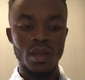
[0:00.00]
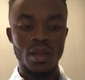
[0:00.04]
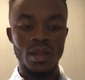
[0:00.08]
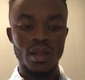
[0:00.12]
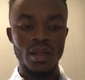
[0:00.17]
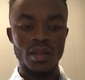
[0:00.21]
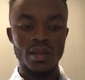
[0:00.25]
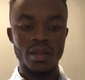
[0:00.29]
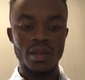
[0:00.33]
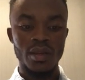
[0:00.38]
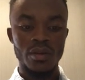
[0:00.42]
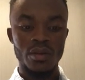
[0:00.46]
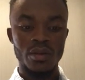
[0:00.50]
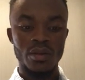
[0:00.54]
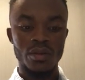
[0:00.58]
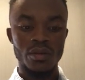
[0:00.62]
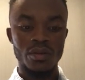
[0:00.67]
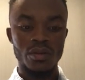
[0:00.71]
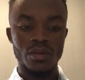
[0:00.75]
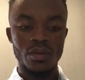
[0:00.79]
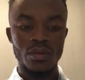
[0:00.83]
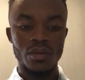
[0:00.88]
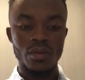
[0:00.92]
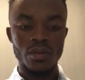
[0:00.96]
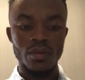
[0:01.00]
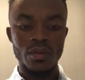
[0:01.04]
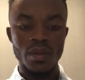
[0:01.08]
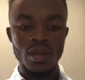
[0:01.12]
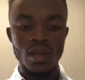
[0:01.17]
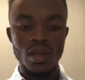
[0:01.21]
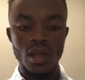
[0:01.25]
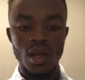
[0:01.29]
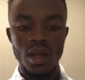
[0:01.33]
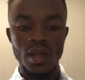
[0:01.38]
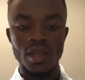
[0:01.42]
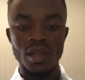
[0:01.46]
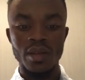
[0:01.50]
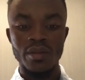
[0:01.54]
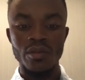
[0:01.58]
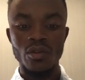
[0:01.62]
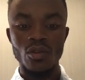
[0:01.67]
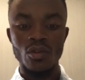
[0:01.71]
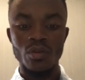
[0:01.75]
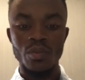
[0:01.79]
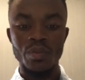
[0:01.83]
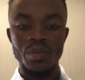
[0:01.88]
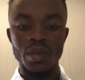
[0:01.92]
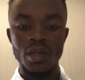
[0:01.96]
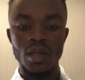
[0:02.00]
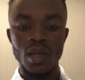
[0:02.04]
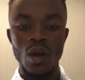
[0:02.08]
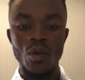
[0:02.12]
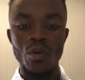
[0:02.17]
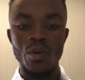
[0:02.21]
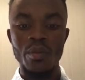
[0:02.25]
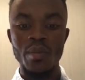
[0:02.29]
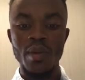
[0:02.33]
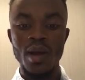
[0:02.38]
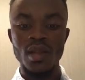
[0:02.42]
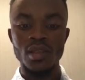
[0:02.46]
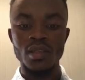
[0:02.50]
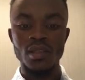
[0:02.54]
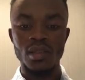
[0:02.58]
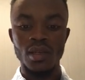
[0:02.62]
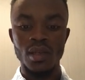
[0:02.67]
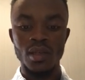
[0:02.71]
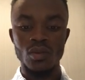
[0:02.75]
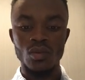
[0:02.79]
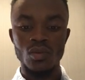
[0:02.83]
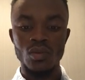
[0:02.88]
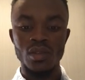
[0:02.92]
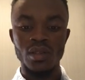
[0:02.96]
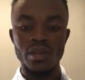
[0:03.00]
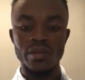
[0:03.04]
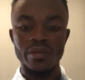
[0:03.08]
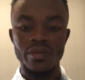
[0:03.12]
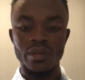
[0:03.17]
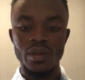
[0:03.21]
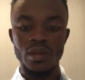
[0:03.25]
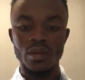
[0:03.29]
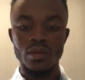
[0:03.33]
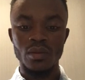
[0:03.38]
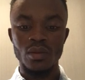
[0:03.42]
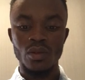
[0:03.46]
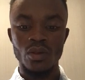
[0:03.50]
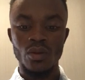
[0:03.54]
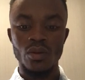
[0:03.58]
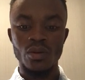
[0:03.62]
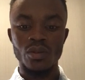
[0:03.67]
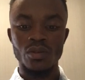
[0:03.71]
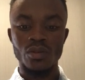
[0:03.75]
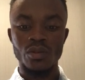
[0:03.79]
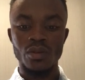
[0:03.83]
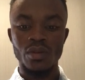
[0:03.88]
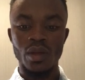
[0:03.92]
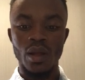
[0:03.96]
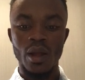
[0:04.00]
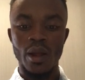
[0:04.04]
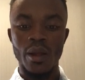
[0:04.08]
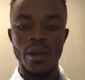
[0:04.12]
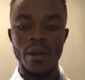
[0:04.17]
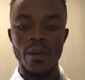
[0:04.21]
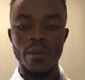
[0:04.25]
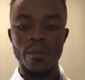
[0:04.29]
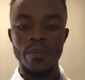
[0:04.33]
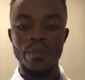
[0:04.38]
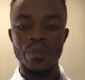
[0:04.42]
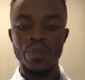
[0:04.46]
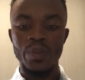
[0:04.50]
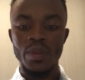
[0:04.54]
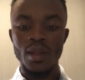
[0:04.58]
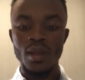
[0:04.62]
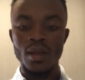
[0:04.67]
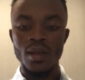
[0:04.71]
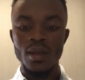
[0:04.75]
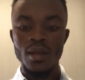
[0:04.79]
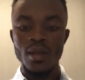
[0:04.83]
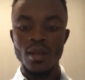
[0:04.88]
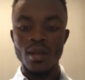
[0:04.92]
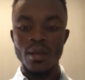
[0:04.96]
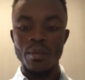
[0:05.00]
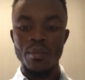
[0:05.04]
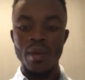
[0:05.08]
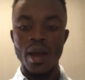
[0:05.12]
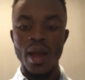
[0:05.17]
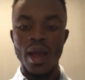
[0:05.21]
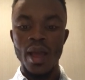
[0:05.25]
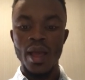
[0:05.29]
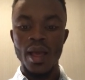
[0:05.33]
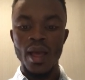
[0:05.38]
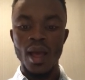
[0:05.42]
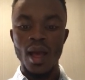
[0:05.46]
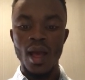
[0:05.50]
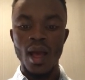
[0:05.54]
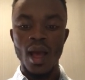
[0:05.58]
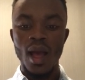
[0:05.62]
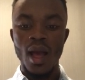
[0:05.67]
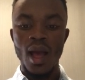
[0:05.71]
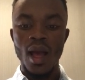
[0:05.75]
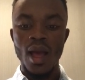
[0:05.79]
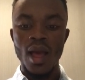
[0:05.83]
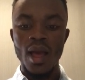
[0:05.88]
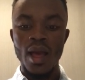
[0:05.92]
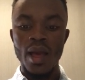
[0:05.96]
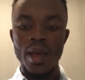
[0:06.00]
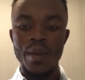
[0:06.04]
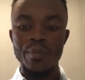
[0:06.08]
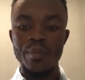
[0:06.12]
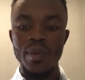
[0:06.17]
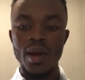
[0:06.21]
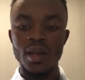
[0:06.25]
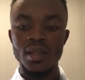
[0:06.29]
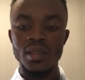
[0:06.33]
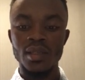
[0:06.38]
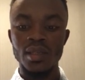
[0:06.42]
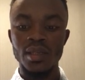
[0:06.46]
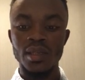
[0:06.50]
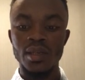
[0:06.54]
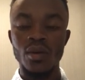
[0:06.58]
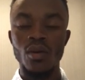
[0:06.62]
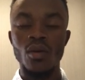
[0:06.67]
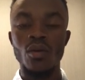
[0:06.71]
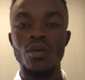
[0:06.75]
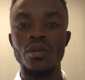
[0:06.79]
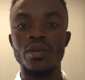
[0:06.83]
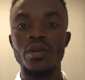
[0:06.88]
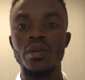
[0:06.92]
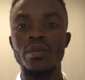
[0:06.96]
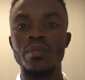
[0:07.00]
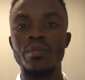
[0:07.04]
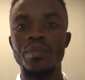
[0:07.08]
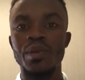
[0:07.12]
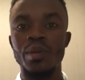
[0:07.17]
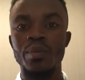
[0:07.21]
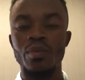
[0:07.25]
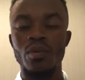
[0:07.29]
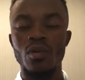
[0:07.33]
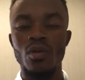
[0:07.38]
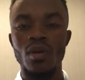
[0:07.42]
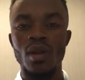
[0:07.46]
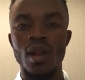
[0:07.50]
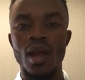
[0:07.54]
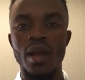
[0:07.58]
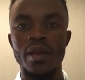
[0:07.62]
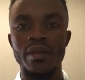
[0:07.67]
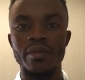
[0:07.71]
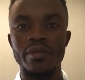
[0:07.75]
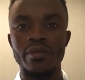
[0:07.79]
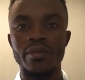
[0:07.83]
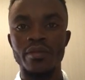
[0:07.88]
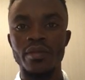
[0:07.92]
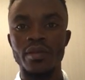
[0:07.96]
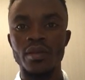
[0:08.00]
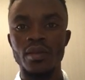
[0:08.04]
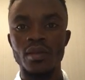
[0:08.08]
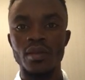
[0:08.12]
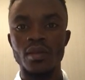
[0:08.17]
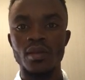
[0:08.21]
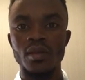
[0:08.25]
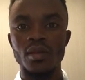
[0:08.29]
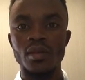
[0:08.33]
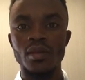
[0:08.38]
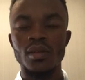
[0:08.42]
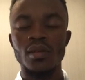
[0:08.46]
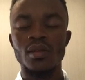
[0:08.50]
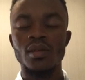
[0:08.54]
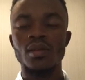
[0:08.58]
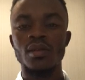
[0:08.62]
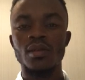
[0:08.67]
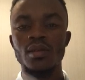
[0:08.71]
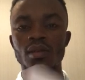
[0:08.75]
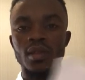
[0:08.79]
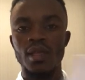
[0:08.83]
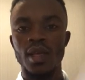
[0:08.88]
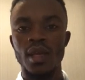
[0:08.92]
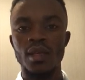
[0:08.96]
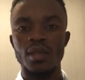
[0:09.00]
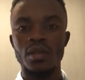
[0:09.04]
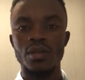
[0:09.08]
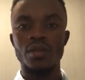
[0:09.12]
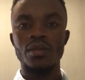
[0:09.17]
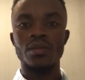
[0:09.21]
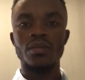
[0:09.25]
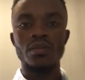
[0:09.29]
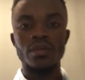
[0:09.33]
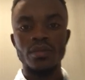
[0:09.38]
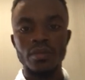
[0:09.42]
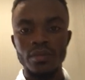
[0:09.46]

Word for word: in intercultural and developing our mindset to different culture and um, by impacting other people' life. Thank you.